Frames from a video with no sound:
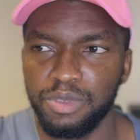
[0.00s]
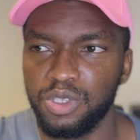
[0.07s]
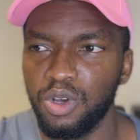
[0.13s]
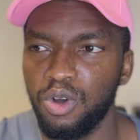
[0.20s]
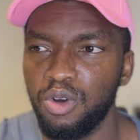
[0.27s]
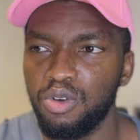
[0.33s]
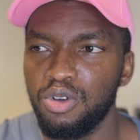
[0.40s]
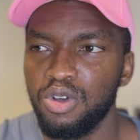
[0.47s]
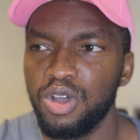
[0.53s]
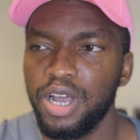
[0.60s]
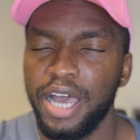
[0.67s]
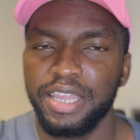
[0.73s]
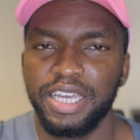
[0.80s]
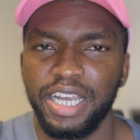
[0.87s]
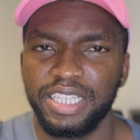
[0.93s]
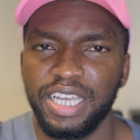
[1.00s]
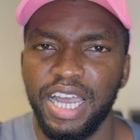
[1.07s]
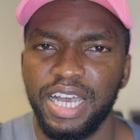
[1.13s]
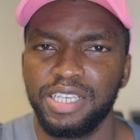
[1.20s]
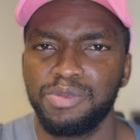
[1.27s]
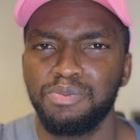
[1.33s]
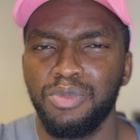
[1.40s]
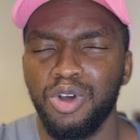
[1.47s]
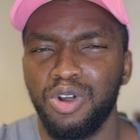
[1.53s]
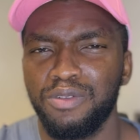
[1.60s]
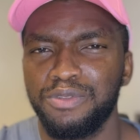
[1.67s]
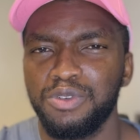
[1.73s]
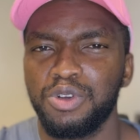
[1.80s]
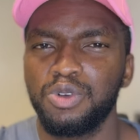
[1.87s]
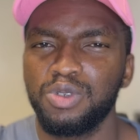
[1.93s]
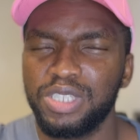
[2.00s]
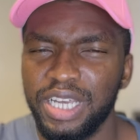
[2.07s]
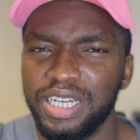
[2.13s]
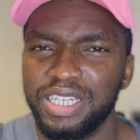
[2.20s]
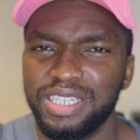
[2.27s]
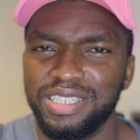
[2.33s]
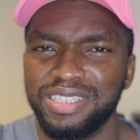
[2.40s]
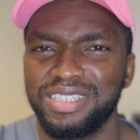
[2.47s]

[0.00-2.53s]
So I think Qatar has more of recruited